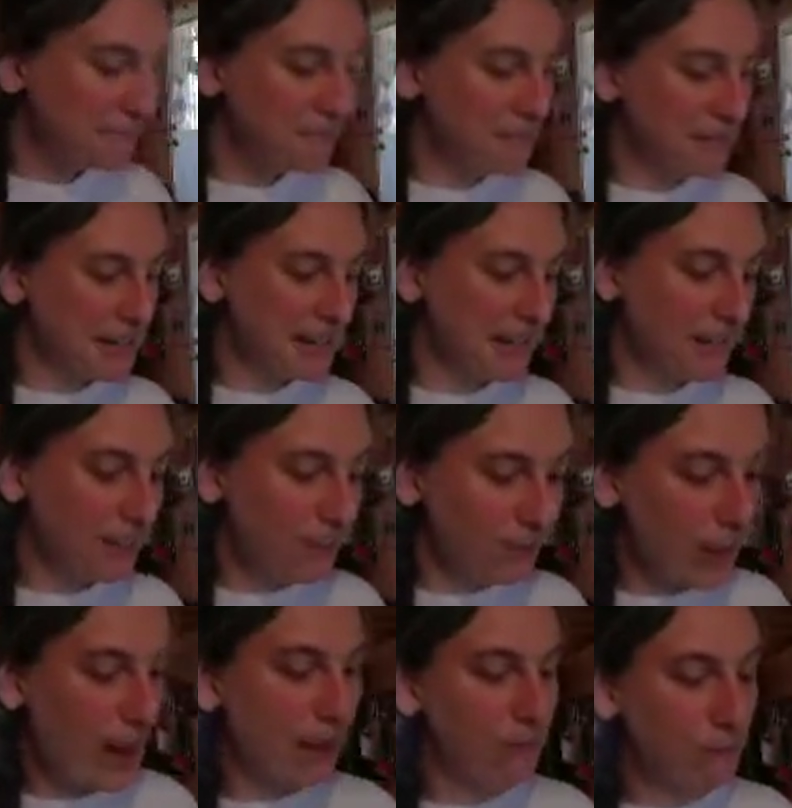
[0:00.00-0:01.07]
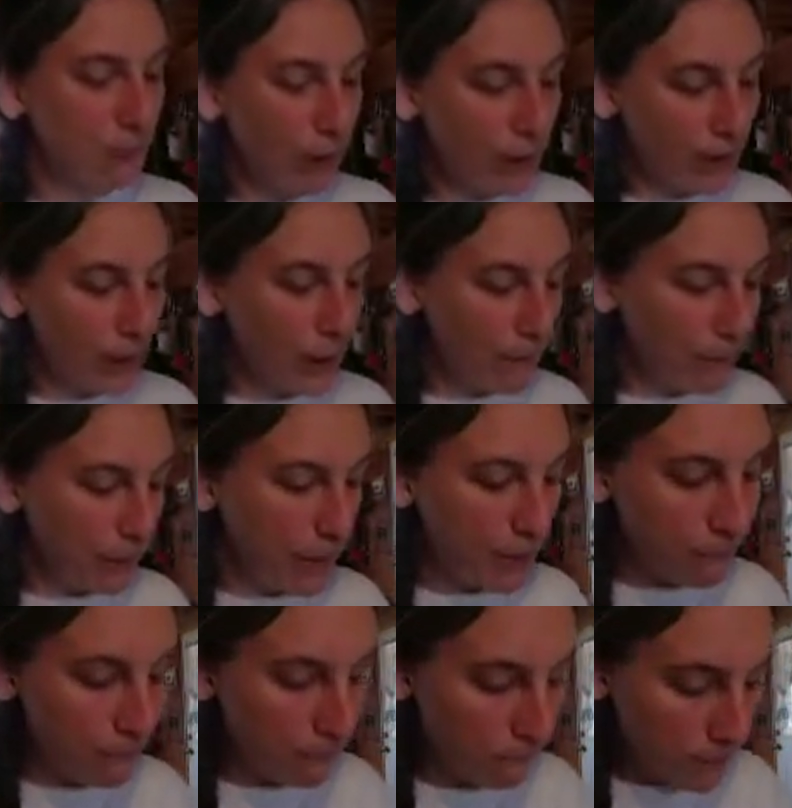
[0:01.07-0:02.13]
but if you have a plan
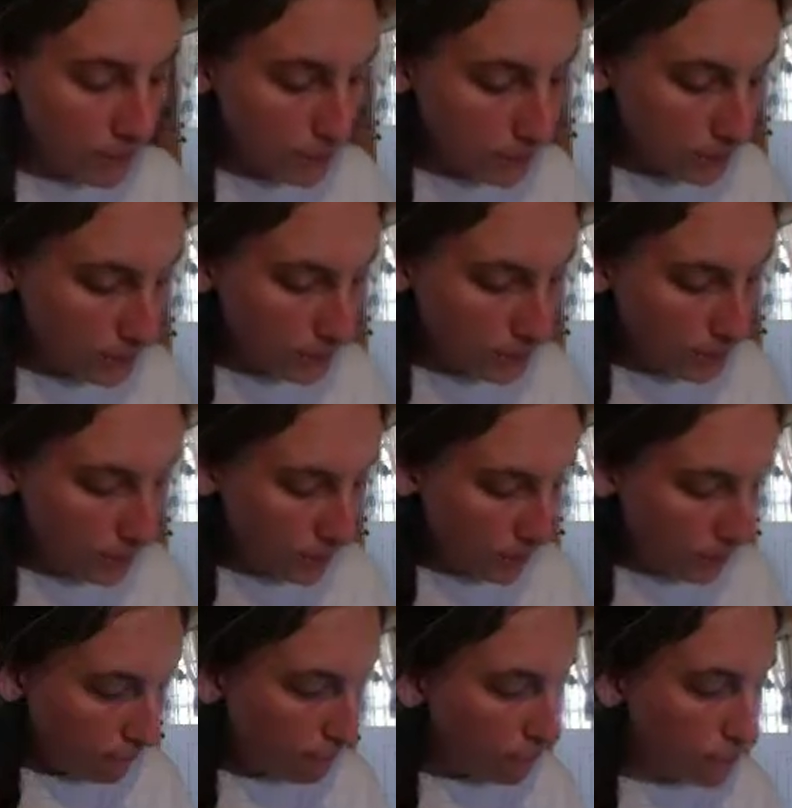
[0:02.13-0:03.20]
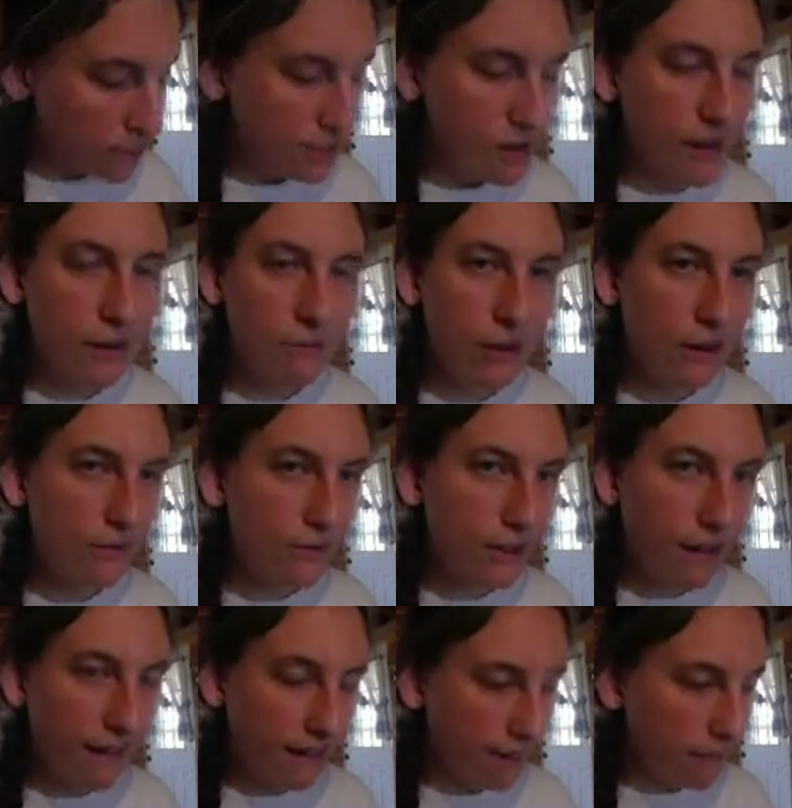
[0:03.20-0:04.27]
for meals for a set amount of
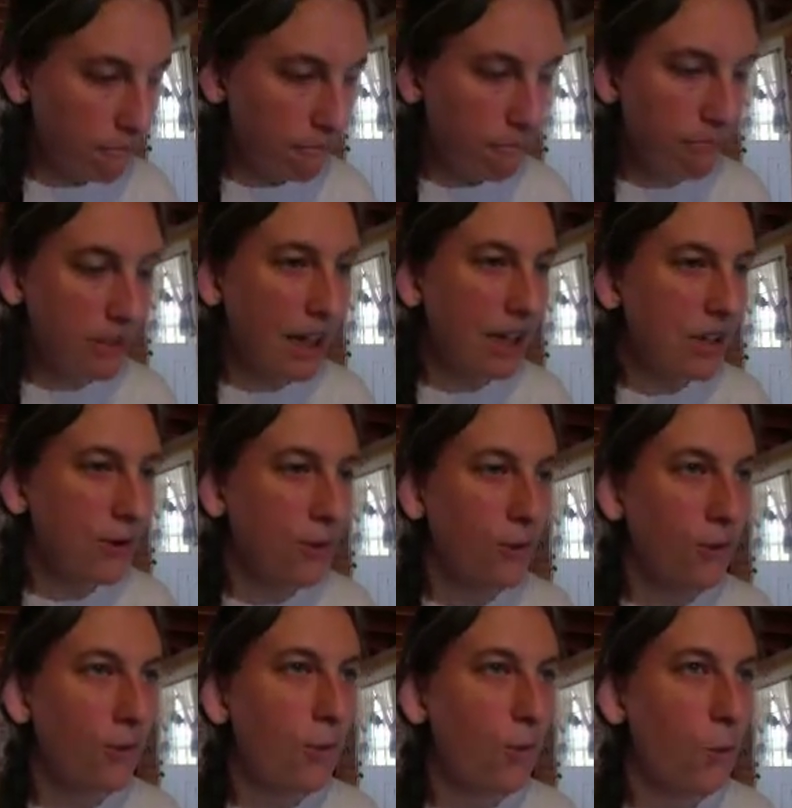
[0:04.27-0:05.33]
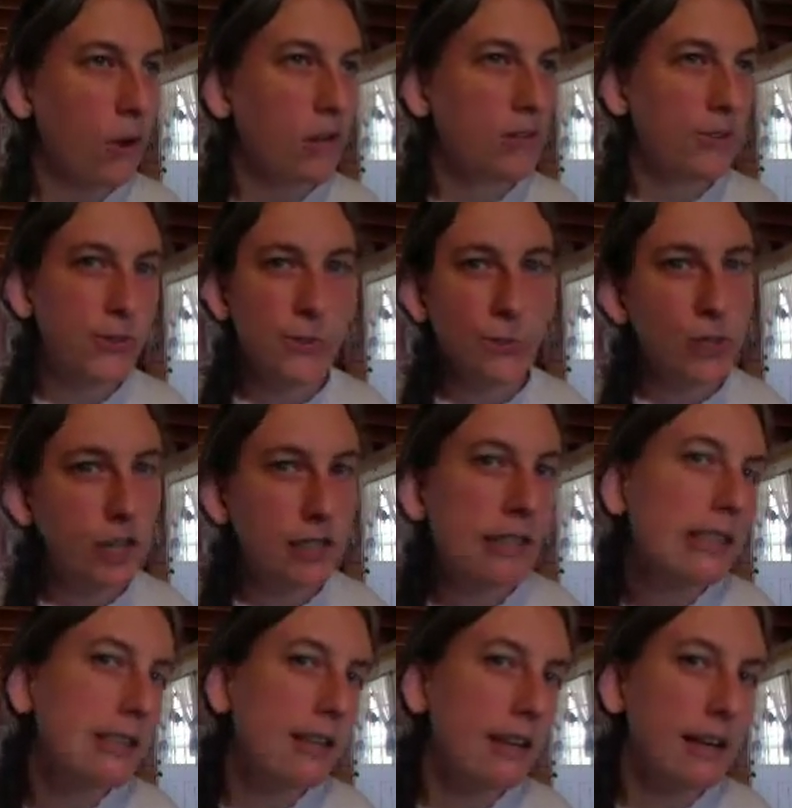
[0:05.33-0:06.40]
time, I go 1 to 2 weeks
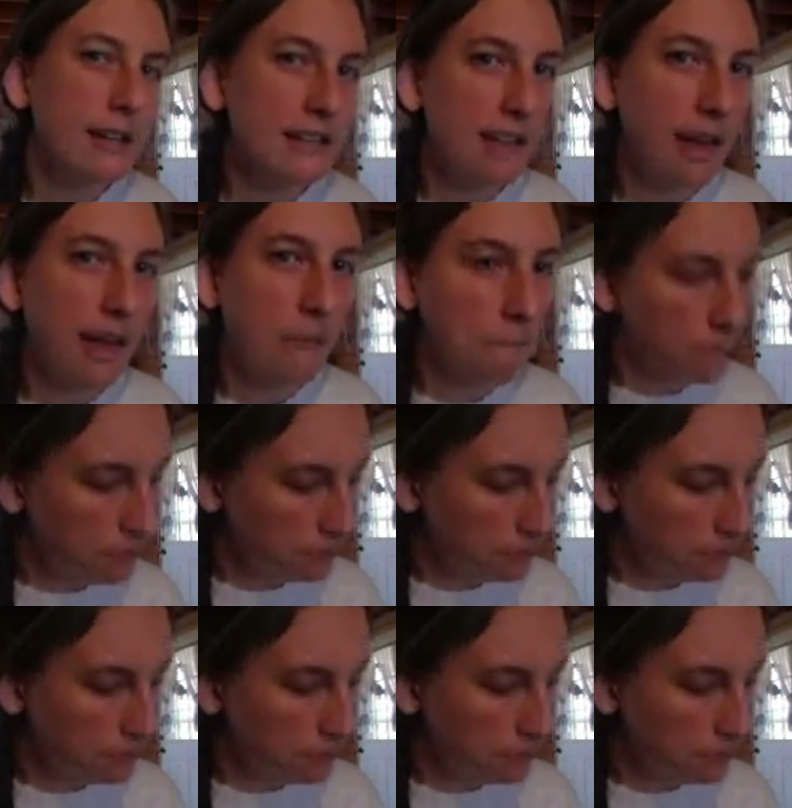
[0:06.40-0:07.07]
at a time.